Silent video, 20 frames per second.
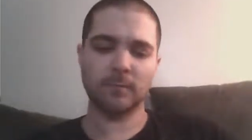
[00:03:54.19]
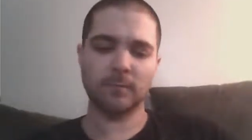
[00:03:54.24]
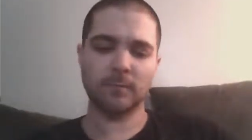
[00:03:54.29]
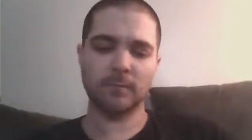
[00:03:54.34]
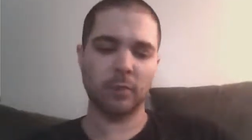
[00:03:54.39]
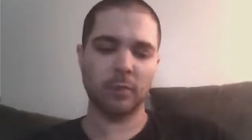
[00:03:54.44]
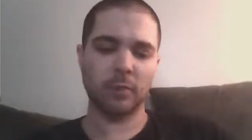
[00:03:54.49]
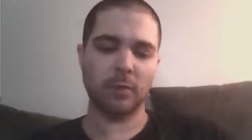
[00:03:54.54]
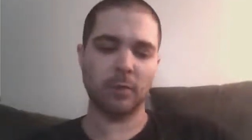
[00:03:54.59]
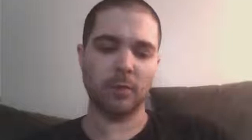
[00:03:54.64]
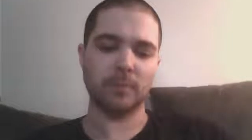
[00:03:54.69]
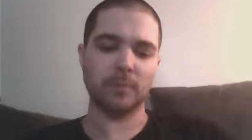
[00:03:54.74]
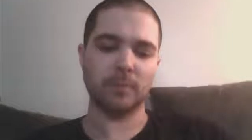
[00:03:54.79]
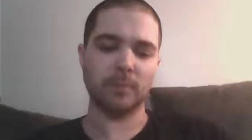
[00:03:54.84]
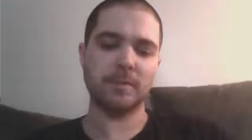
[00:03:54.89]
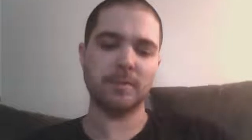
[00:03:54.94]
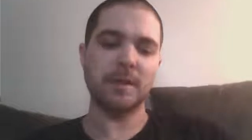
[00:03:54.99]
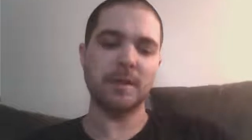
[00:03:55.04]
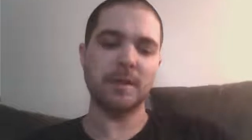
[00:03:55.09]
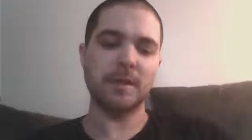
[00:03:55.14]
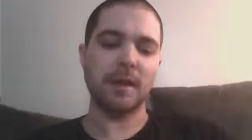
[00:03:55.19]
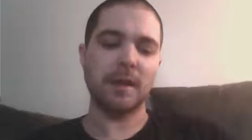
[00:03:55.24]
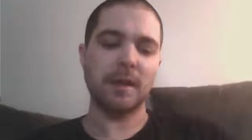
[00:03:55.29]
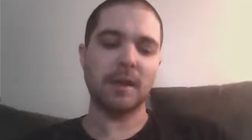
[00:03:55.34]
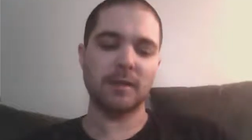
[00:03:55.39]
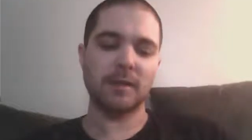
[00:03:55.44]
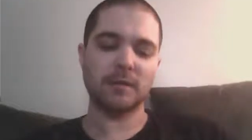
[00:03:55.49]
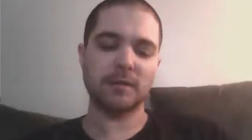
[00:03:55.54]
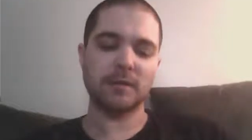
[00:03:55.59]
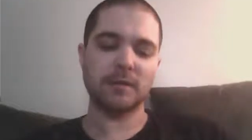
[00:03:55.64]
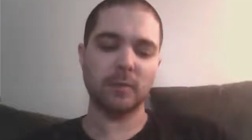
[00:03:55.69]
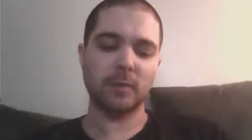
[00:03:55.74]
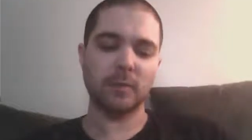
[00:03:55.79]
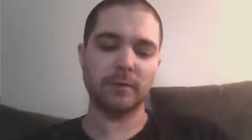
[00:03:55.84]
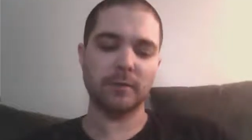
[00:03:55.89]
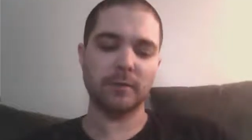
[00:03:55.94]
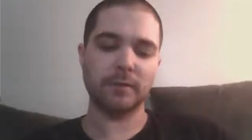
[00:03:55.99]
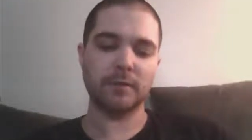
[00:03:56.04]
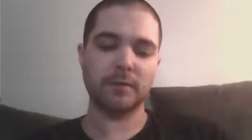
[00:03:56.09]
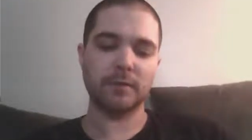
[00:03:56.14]
problems, unless the
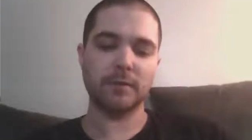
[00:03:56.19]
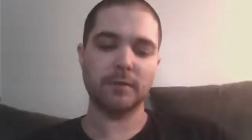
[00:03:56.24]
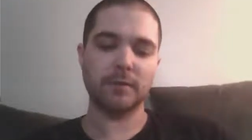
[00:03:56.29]
weather